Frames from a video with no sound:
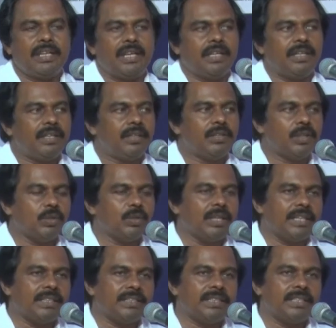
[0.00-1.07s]
And through the
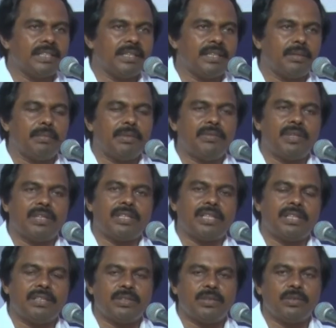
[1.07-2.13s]
ICT Academy, we are
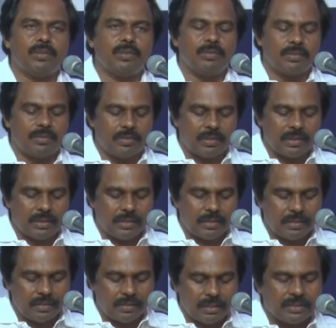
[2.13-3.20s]
trying to
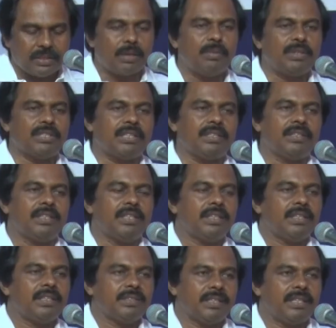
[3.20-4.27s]
establish a
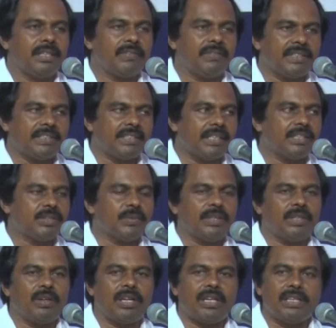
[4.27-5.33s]
center of excellence with
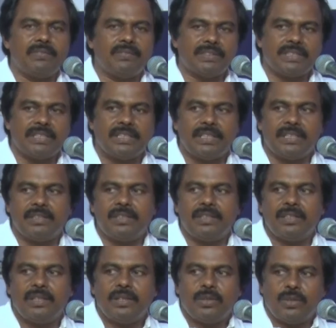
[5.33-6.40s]
R&D facility
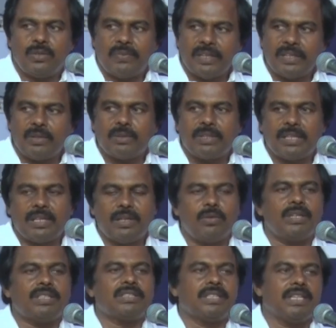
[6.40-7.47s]
to find out the
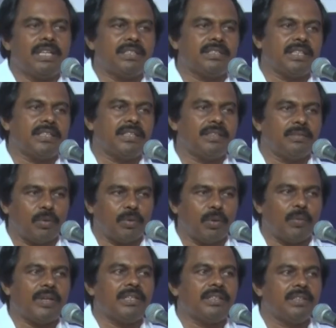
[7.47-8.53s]
required skills and
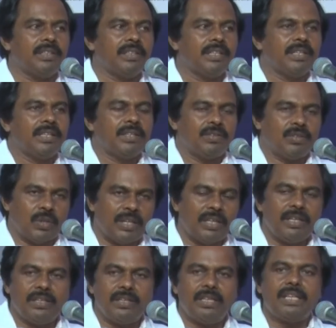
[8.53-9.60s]
provide
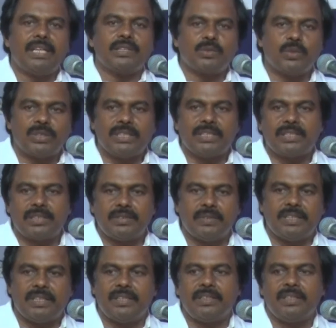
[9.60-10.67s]
training in association
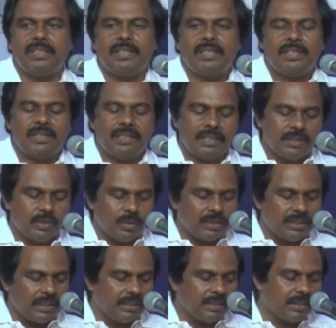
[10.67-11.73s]
with the
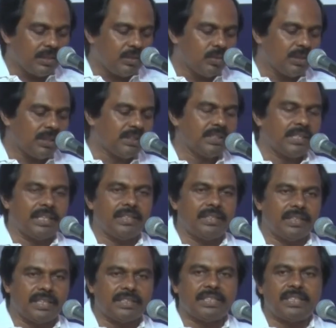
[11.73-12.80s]
education institutions like
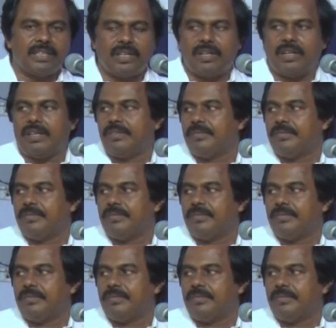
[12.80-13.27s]
Crescent and all.